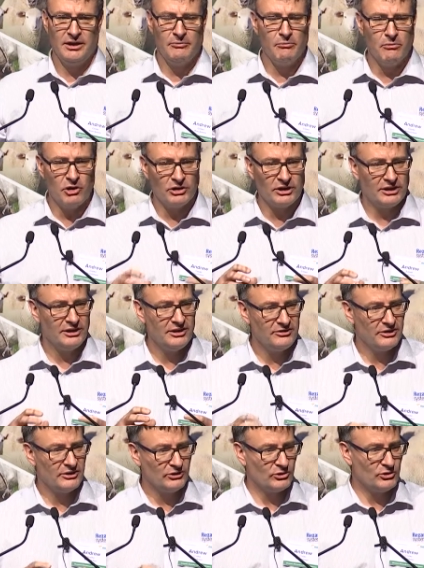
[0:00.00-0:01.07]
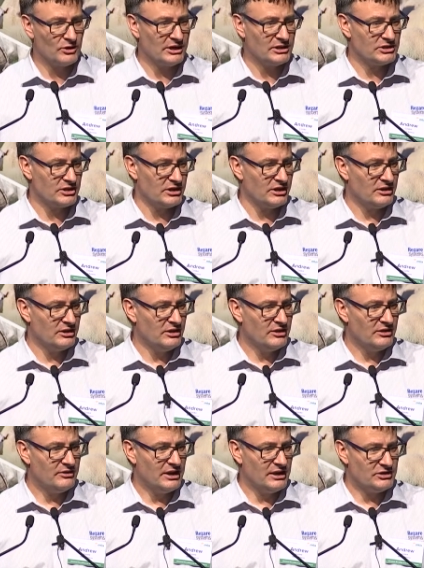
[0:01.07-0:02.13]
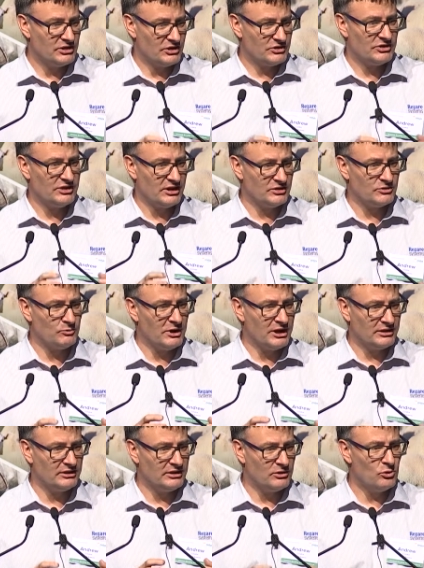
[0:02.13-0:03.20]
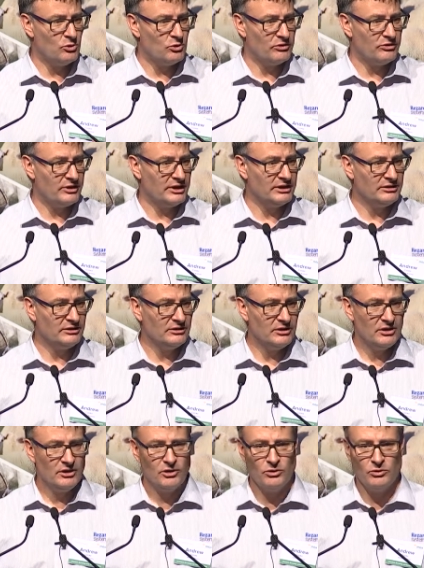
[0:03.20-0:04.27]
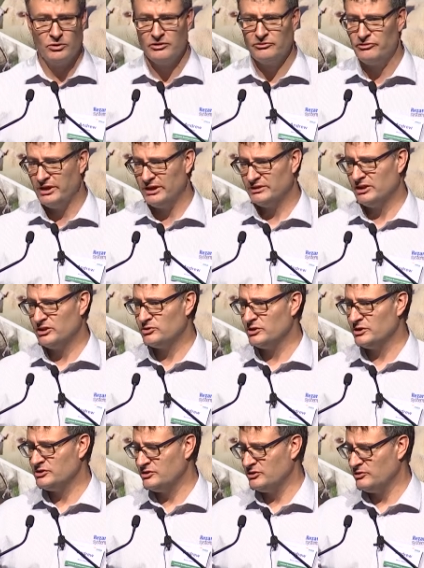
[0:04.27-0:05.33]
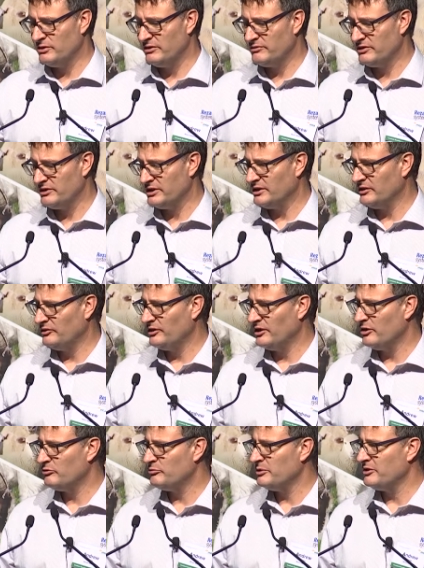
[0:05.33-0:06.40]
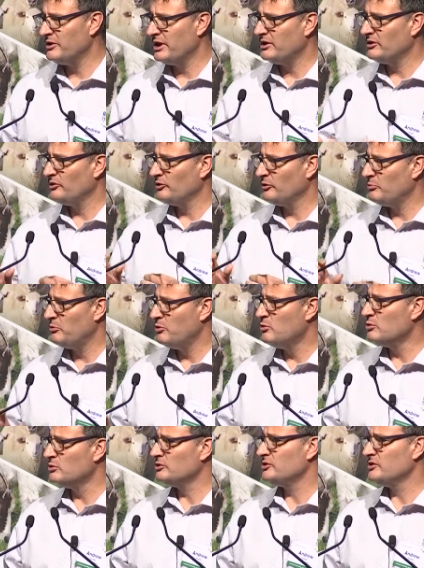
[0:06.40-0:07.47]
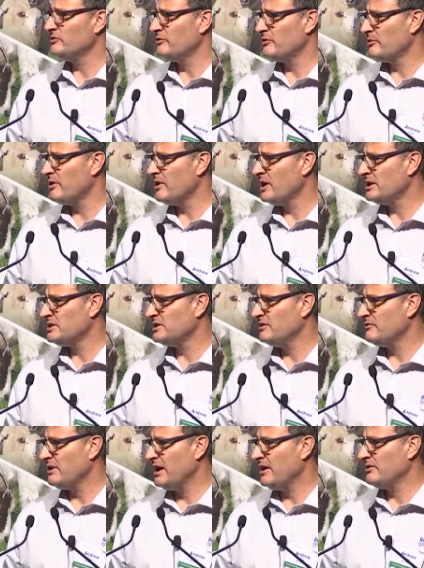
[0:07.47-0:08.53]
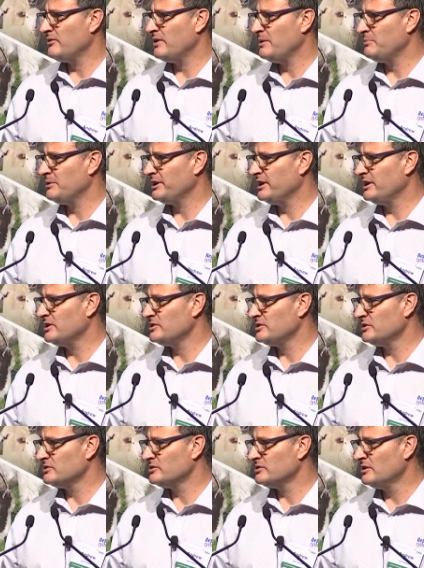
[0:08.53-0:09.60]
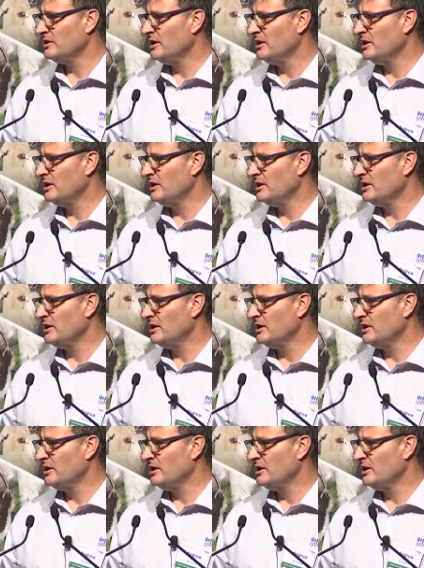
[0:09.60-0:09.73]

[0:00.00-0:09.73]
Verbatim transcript: monolithic structure that just does one core thing, or in fact that tries to do everything itself, but that it supports a variety of other applications.